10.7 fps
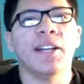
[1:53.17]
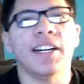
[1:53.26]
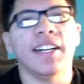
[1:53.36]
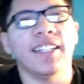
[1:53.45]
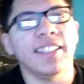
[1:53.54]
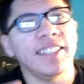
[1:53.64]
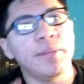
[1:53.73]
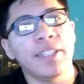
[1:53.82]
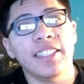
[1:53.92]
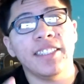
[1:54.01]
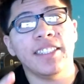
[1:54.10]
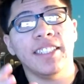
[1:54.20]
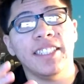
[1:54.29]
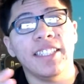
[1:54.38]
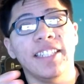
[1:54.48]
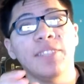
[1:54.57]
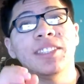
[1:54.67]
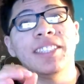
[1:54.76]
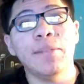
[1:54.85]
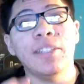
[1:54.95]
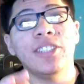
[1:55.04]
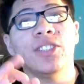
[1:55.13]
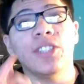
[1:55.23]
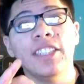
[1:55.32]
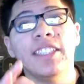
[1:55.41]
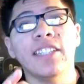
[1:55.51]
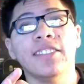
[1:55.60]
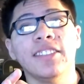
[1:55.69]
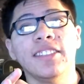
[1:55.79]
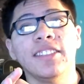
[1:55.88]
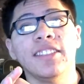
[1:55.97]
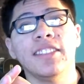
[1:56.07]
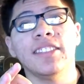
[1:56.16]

It was limited to 30,000